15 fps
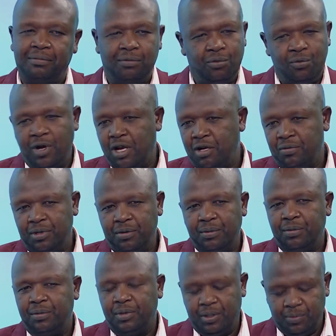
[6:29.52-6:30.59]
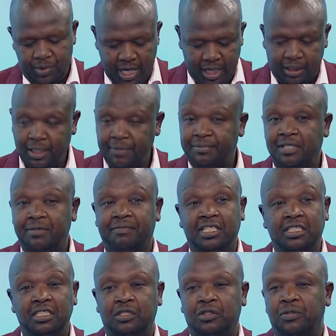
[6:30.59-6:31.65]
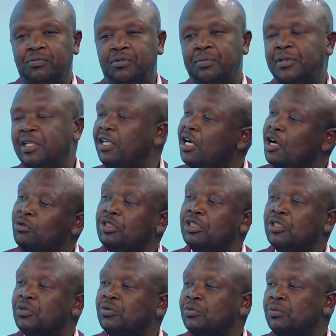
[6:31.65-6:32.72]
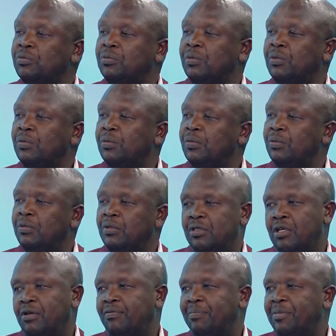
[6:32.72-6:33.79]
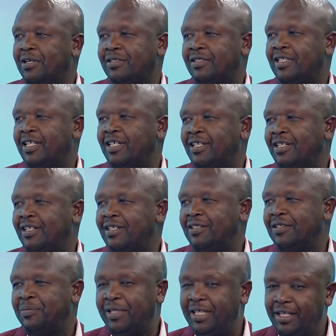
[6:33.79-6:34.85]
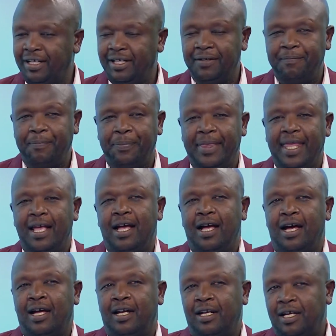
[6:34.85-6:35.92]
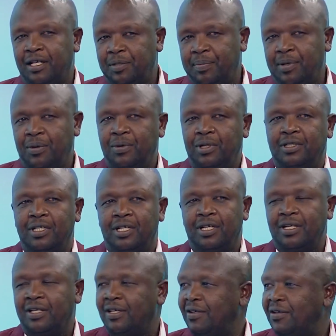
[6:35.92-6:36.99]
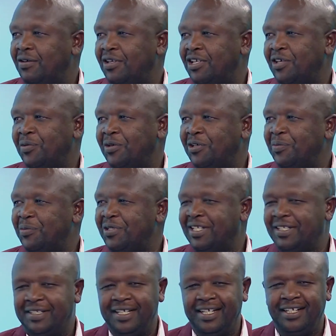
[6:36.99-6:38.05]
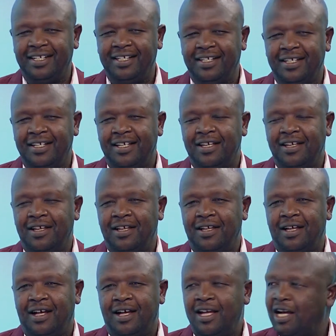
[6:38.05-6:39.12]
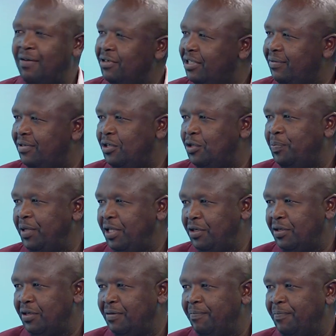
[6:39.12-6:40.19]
well, we accept the verdict of the many counties which have passed the bill. And as per what Honorable Kimunya said, I have a different opinion.